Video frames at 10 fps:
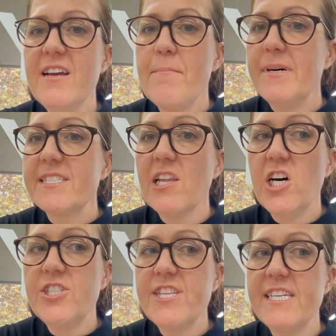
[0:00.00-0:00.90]
must
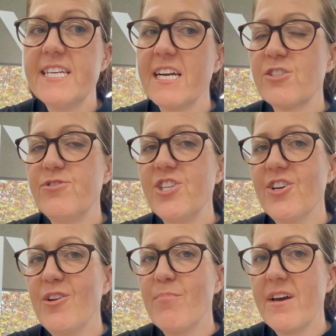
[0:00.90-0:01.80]
lodge their tax
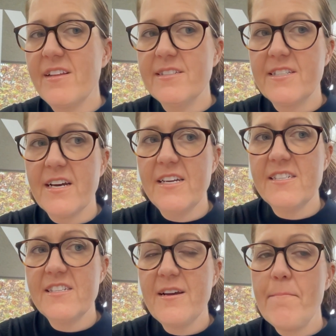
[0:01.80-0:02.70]
return by this
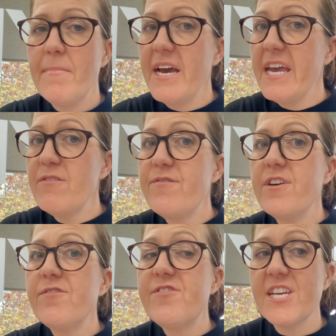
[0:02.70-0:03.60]
date. May
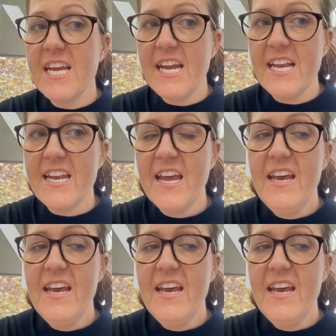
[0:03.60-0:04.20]
15.